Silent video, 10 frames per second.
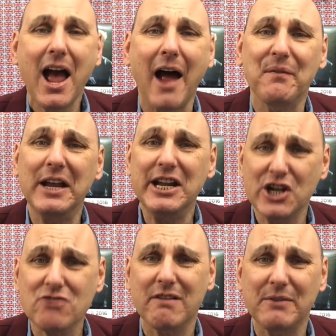at the
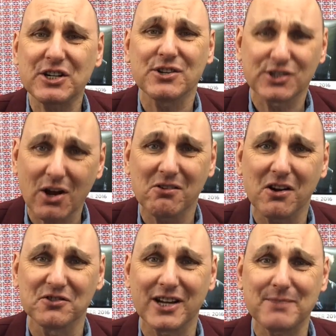Eurovision Song
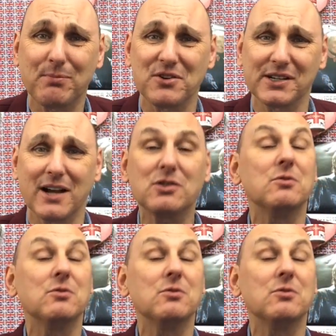Contest, boys and girls.